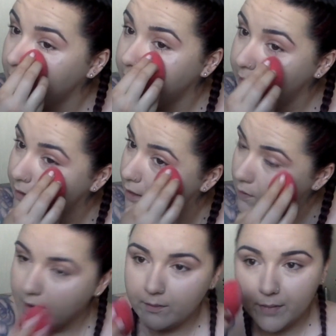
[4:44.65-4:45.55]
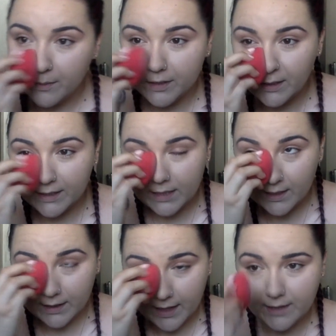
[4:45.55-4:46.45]
and go out in public like that.
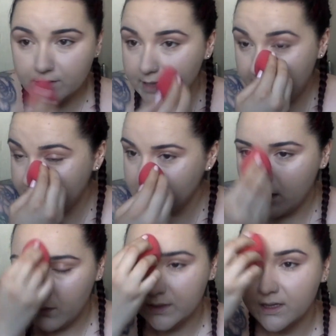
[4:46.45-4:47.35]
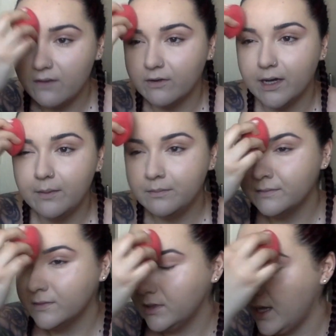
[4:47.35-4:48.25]
Like I used to have to always cover up
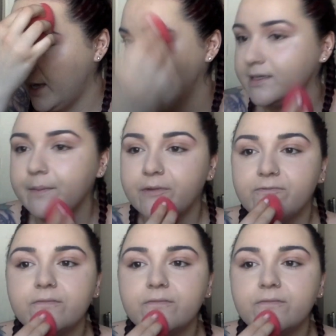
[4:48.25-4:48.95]
any type of